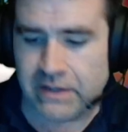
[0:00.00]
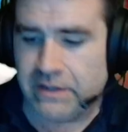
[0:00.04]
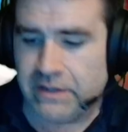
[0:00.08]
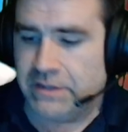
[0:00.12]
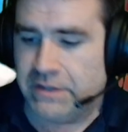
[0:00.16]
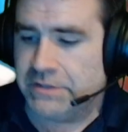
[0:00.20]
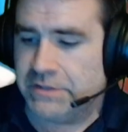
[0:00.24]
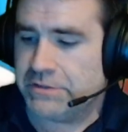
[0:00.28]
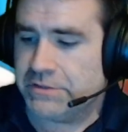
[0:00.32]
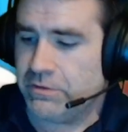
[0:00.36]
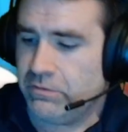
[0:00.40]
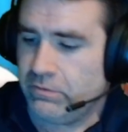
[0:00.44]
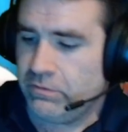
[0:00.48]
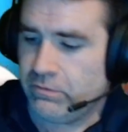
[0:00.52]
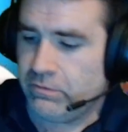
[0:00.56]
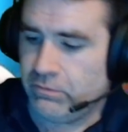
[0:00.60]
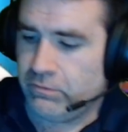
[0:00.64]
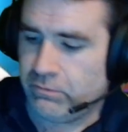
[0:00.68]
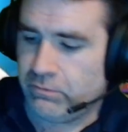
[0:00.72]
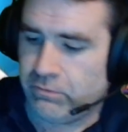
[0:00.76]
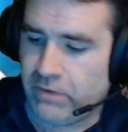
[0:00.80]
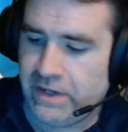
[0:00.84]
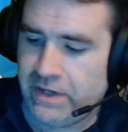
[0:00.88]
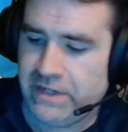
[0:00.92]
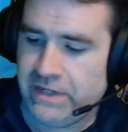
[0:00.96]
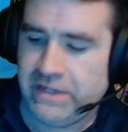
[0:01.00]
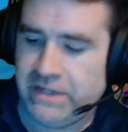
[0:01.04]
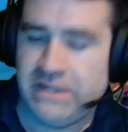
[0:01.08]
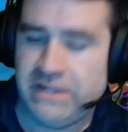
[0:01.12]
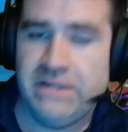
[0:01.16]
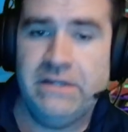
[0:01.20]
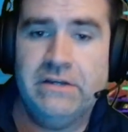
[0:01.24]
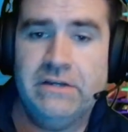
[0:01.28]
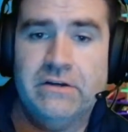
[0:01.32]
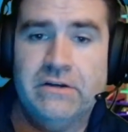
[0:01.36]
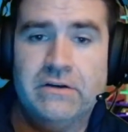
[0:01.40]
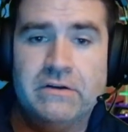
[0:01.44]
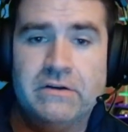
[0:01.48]
So right
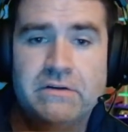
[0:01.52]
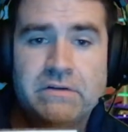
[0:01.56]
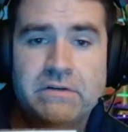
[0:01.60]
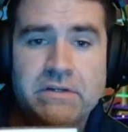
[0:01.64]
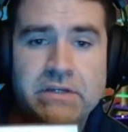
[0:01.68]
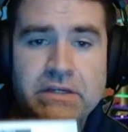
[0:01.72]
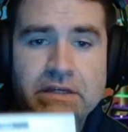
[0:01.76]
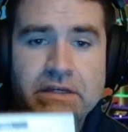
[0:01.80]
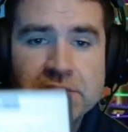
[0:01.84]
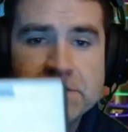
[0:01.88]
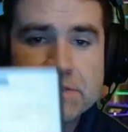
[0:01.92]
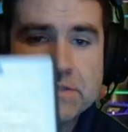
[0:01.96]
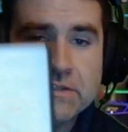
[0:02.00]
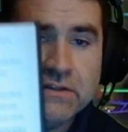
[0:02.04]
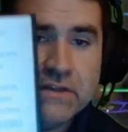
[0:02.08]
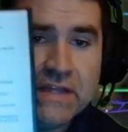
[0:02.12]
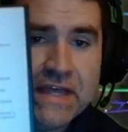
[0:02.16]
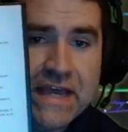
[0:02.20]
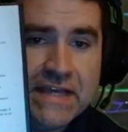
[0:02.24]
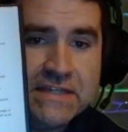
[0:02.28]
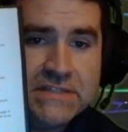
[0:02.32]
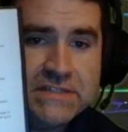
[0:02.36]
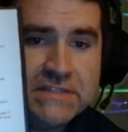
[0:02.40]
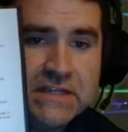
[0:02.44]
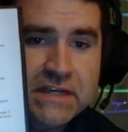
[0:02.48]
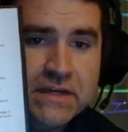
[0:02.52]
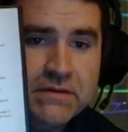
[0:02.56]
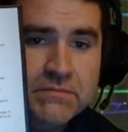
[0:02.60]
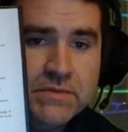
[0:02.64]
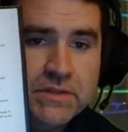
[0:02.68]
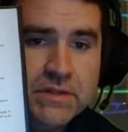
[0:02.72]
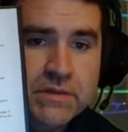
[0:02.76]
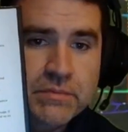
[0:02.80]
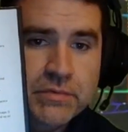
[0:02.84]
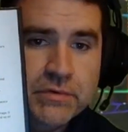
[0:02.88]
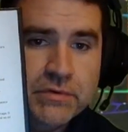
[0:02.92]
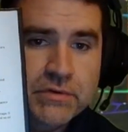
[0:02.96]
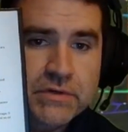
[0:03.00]
here is the last time
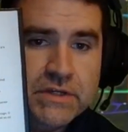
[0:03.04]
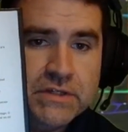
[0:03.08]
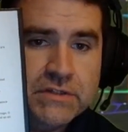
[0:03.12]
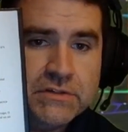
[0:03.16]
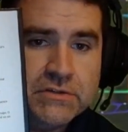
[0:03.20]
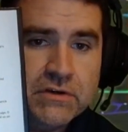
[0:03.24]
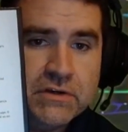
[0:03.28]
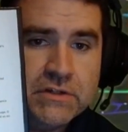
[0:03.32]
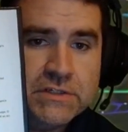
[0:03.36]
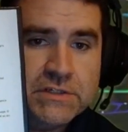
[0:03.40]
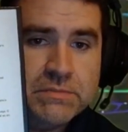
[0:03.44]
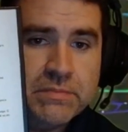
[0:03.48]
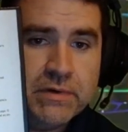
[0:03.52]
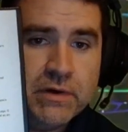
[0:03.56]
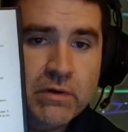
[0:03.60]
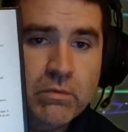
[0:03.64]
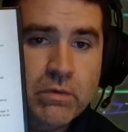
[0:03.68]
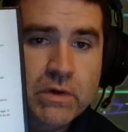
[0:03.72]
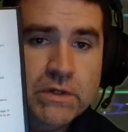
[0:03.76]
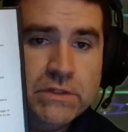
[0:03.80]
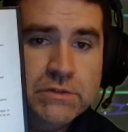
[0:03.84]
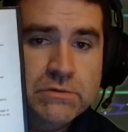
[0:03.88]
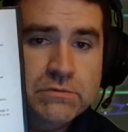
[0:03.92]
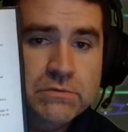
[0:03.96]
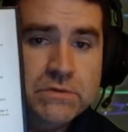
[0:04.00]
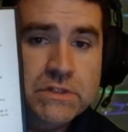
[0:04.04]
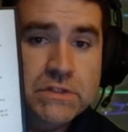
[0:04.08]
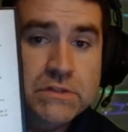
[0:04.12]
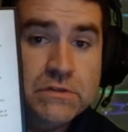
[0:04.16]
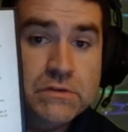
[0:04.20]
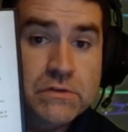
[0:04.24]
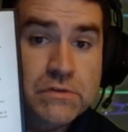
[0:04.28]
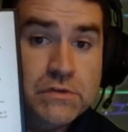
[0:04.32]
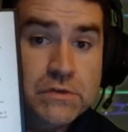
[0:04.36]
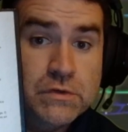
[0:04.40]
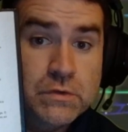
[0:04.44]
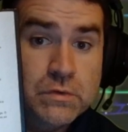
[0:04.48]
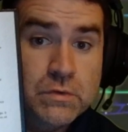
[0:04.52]
in the book it talks about what you can
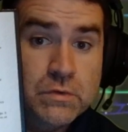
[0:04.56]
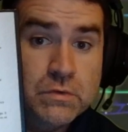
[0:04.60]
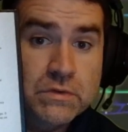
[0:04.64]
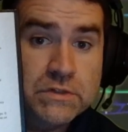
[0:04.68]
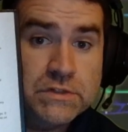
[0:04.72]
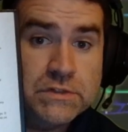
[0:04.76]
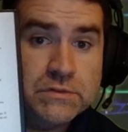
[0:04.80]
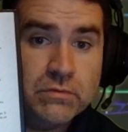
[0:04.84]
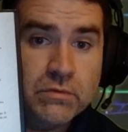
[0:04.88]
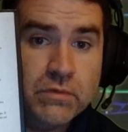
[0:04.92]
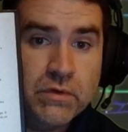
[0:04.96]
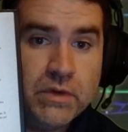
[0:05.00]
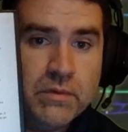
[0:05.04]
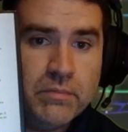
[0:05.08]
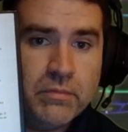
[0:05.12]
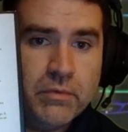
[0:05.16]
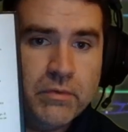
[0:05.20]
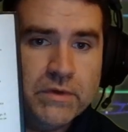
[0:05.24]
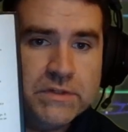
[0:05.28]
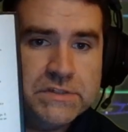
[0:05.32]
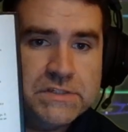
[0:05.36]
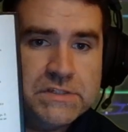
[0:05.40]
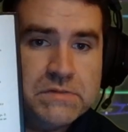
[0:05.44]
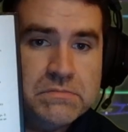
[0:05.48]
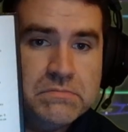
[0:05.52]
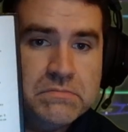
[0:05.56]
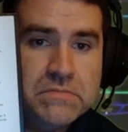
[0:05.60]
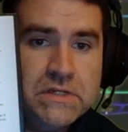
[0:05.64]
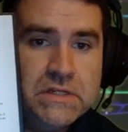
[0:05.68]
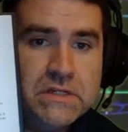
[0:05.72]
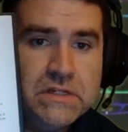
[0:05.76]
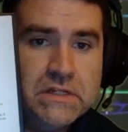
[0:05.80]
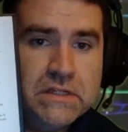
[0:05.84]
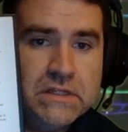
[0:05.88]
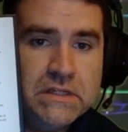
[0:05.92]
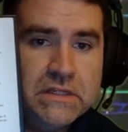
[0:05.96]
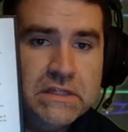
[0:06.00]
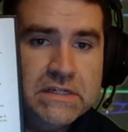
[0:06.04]
do with story points.
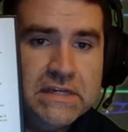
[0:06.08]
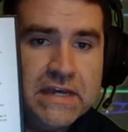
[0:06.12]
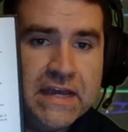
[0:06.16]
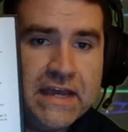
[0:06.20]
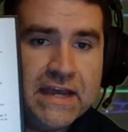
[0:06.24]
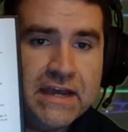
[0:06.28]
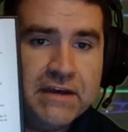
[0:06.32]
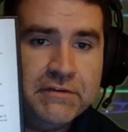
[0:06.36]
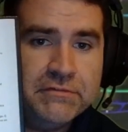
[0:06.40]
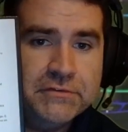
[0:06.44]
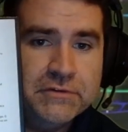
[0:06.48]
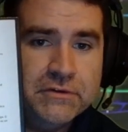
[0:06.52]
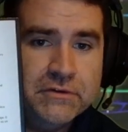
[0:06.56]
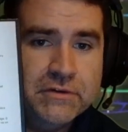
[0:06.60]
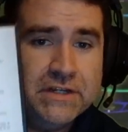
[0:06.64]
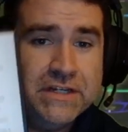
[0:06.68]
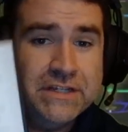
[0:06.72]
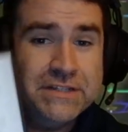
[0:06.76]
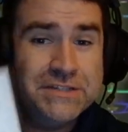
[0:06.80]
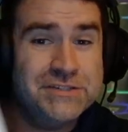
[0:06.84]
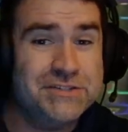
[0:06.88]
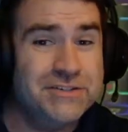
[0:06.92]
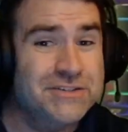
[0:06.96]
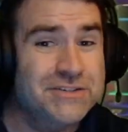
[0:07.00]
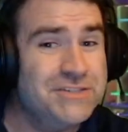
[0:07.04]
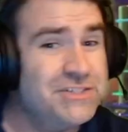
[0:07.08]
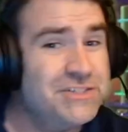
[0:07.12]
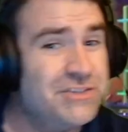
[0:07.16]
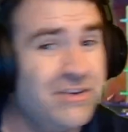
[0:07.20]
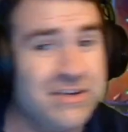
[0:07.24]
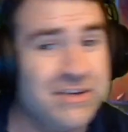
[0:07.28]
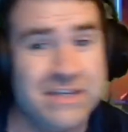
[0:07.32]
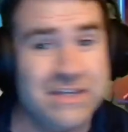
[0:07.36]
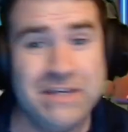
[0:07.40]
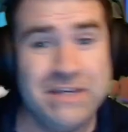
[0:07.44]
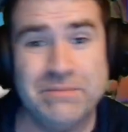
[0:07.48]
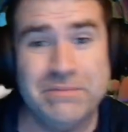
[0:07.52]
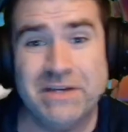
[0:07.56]
Immediately after, it starts
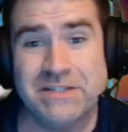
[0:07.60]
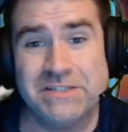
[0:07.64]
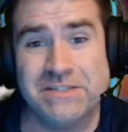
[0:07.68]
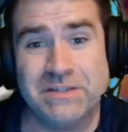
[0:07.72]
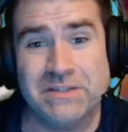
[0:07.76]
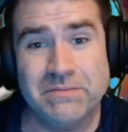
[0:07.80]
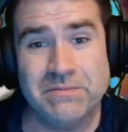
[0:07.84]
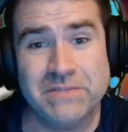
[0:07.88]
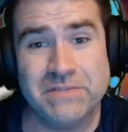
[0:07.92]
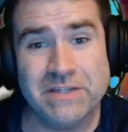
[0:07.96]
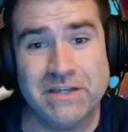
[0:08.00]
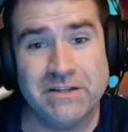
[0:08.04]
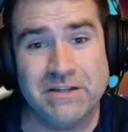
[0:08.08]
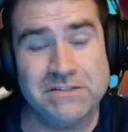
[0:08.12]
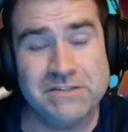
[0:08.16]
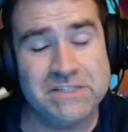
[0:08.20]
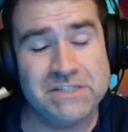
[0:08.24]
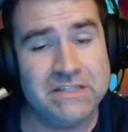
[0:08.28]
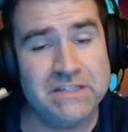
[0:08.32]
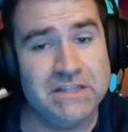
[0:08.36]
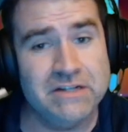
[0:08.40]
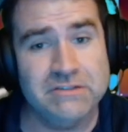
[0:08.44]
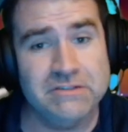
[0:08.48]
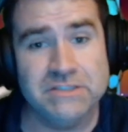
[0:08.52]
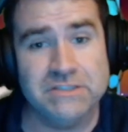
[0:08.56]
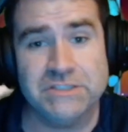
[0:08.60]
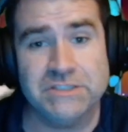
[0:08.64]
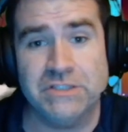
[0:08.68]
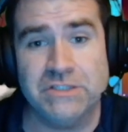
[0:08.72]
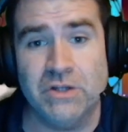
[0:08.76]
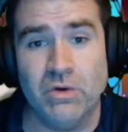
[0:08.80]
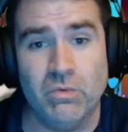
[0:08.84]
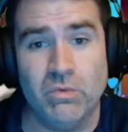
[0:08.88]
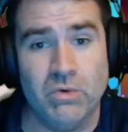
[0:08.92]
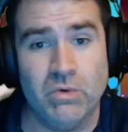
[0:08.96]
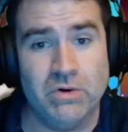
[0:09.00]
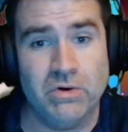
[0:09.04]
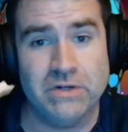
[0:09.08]
talking about something else, and there is
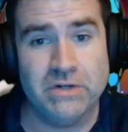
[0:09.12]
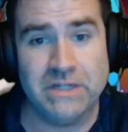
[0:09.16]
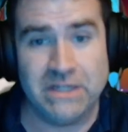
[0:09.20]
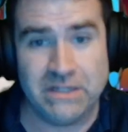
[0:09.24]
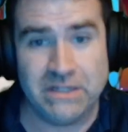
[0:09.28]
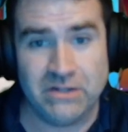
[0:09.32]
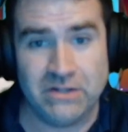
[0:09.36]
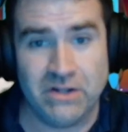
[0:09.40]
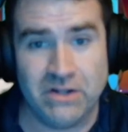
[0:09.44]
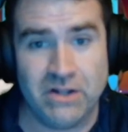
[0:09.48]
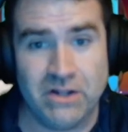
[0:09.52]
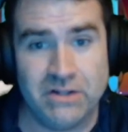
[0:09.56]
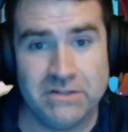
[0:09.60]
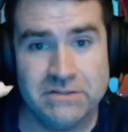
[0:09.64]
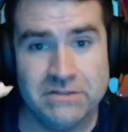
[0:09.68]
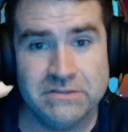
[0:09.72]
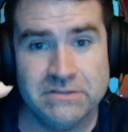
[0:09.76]
no warning at all.